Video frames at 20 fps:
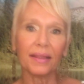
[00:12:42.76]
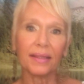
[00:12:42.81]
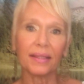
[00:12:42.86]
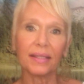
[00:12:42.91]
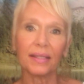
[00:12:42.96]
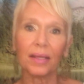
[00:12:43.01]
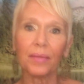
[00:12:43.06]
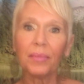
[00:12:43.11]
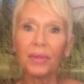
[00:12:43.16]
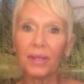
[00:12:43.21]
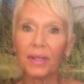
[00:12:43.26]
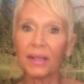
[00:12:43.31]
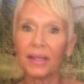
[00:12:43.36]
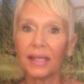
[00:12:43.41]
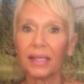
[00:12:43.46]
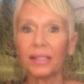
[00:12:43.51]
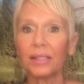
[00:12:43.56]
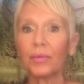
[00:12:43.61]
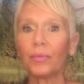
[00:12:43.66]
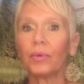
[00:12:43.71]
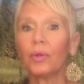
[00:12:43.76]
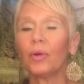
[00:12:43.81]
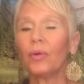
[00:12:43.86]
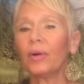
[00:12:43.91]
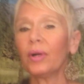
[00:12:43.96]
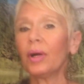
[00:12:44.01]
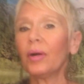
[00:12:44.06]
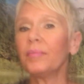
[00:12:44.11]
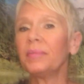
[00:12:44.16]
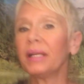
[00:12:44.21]
some of the things that were
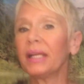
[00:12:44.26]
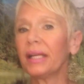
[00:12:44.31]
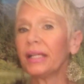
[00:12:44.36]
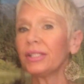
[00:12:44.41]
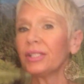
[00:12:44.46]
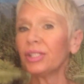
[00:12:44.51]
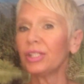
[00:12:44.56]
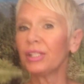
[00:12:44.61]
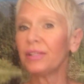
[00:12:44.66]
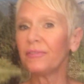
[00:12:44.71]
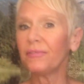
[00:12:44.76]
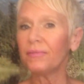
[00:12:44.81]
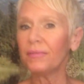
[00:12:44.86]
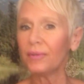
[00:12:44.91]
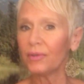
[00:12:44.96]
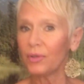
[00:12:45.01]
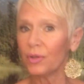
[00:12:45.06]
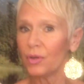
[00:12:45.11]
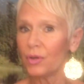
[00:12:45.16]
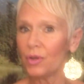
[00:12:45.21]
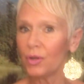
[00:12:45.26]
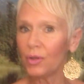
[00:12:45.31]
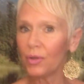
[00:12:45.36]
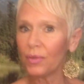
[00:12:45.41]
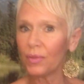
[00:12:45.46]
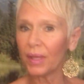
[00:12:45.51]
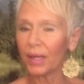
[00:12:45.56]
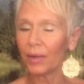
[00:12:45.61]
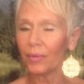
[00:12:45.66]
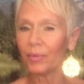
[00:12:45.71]
going on because she
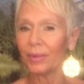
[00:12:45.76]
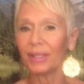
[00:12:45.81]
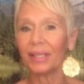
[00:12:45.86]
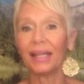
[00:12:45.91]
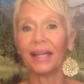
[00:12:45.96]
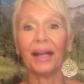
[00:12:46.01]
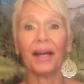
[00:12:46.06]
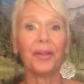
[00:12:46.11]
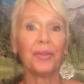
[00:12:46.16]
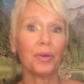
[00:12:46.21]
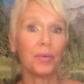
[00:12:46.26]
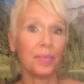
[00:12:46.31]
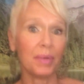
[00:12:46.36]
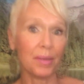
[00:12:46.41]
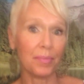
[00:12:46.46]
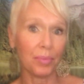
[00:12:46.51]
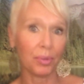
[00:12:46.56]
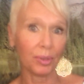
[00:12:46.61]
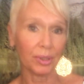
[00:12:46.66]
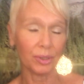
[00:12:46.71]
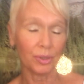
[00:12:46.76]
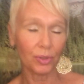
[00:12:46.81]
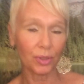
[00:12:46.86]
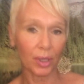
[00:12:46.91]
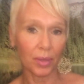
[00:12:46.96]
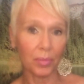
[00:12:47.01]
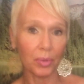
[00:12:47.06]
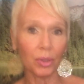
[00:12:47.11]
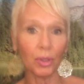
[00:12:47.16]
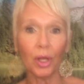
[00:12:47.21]
knew that it would get other people in
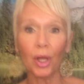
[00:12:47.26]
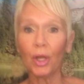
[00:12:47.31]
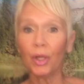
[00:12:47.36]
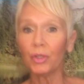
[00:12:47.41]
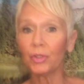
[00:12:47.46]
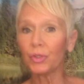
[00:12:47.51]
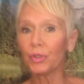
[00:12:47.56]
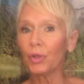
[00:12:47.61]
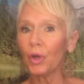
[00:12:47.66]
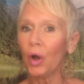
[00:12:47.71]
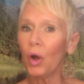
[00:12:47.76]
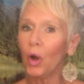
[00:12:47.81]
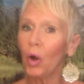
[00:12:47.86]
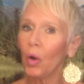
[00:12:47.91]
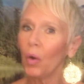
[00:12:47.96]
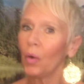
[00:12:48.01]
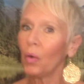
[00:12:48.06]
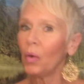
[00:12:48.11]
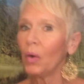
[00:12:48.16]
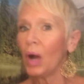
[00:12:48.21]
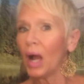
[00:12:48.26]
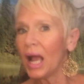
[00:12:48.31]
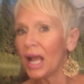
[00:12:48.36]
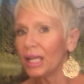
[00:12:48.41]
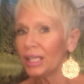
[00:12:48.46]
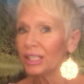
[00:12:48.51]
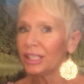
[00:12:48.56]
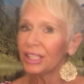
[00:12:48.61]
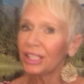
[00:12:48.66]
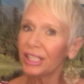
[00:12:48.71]
trouble. So
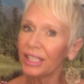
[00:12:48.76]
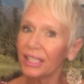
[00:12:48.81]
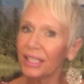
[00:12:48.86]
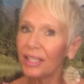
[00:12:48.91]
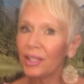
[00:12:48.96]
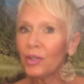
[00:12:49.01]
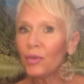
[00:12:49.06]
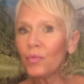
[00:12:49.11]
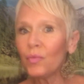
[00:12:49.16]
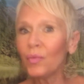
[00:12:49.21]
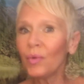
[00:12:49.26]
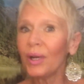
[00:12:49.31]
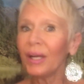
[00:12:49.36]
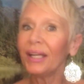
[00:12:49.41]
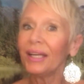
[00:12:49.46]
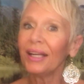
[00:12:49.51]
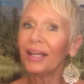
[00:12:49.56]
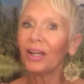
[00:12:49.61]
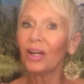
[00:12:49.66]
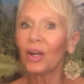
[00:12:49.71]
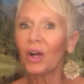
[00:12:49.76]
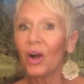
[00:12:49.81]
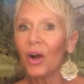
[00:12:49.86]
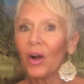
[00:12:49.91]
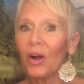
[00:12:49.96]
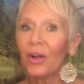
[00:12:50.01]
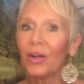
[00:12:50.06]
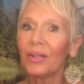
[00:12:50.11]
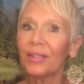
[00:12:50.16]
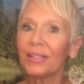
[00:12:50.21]
she didn't want to
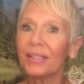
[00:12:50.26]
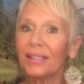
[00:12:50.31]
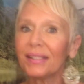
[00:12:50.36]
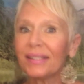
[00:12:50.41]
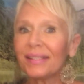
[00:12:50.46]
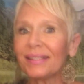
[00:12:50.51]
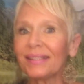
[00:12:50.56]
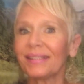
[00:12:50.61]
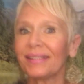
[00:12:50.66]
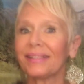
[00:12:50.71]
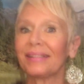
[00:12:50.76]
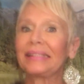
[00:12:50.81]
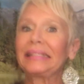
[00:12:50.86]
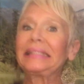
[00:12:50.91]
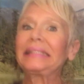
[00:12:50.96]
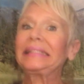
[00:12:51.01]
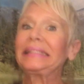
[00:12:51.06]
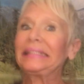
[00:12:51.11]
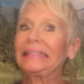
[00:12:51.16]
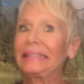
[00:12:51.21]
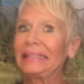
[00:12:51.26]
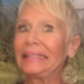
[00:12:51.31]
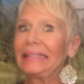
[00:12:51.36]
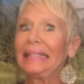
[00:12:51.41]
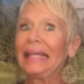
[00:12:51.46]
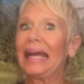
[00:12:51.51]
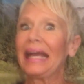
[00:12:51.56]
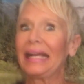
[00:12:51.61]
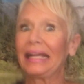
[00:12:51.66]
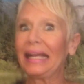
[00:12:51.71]
cause
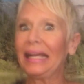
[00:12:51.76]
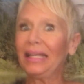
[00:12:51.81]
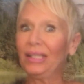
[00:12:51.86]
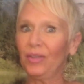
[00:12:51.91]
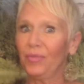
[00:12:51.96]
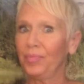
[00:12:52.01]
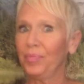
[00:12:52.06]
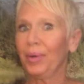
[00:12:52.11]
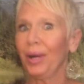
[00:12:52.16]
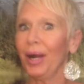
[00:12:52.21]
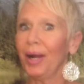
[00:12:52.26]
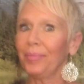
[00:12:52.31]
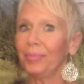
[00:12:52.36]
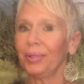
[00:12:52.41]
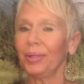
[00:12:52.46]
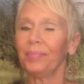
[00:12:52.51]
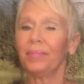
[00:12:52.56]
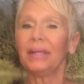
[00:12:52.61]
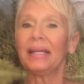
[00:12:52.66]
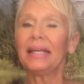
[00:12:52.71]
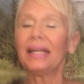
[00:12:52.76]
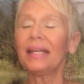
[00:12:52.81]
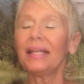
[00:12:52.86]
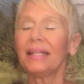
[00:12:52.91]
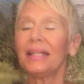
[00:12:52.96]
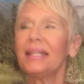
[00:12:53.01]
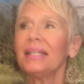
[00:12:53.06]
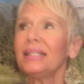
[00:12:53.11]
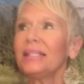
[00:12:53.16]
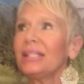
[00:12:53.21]
that kind of problem.
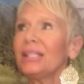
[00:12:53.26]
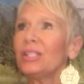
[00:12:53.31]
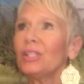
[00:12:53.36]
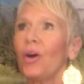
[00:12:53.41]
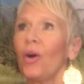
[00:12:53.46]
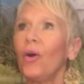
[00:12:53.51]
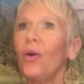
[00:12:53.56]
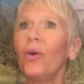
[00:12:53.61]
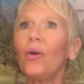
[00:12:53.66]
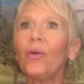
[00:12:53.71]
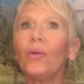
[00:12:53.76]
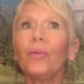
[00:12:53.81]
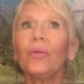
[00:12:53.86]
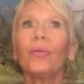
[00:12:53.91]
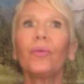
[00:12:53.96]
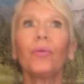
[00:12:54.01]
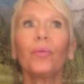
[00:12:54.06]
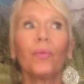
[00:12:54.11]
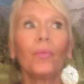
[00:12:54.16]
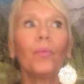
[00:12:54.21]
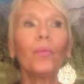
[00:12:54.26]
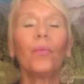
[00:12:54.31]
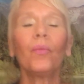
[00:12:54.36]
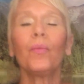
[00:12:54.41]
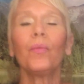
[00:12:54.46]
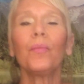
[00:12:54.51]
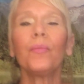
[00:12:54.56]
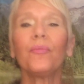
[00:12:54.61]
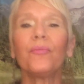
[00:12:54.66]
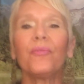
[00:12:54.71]
This is all
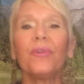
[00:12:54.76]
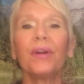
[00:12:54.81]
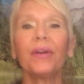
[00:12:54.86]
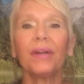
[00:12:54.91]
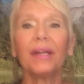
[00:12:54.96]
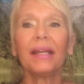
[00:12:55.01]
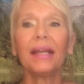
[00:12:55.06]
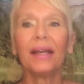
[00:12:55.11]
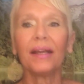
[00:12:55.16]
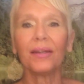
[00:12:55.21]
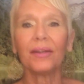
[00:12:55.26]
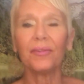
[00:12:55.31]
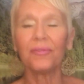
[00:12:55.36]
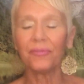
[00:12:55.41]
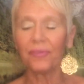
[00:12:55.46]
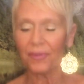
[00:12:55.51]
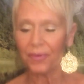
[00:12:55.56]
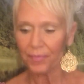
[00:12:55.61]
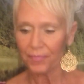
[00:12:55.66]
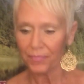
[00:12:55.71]
very kind of